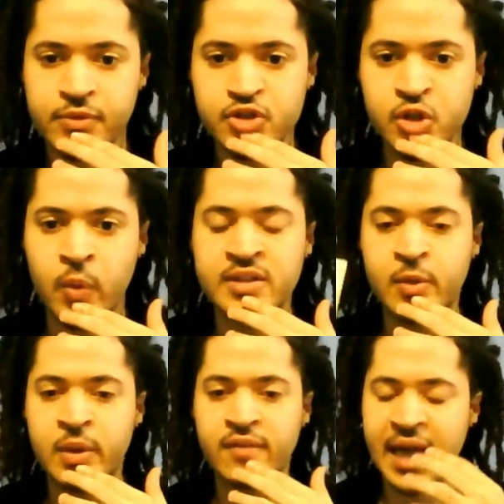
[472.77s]
So with this
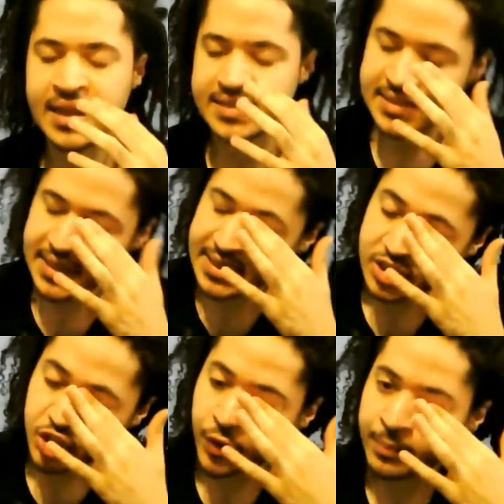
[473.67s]
Queen of Chalices,
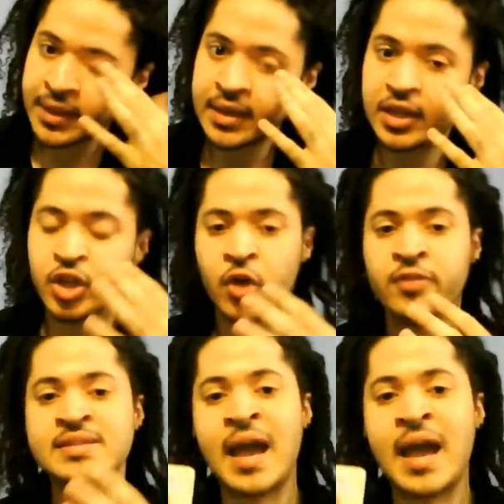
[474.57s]
it's showing me, you know,
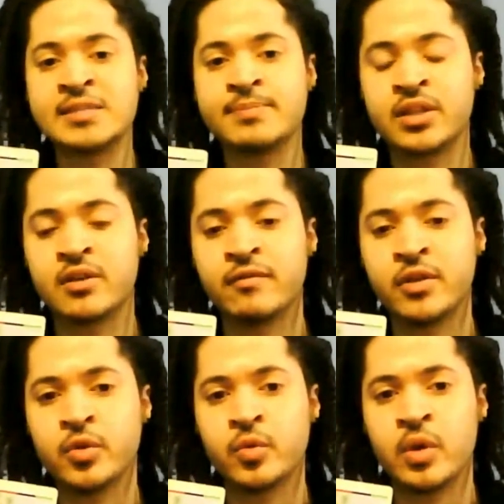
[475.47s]
this aspect of
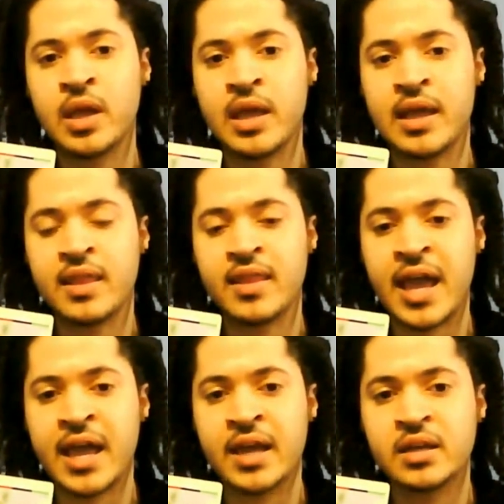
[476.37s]
you
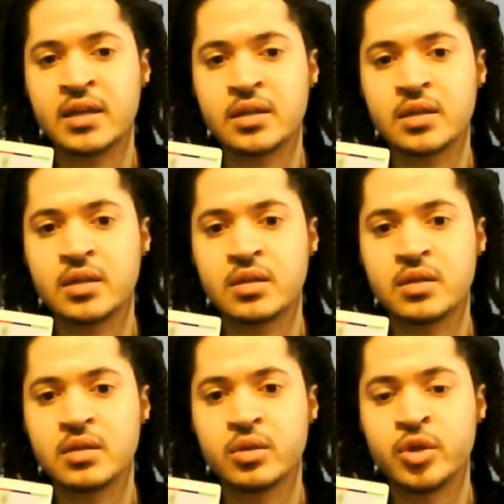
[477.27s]
that,
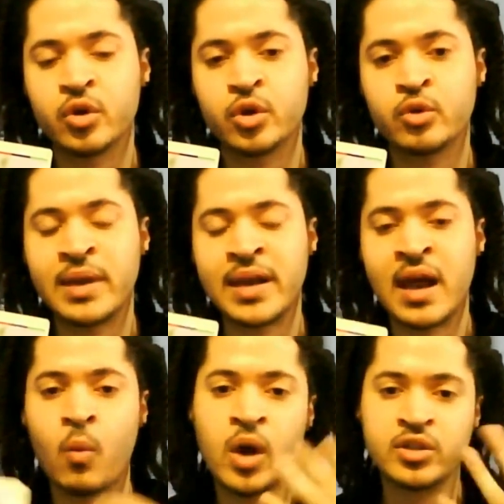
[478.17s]
you know, you may
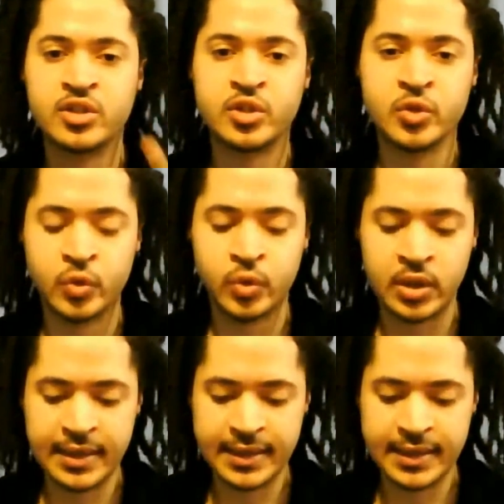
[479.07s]
not want to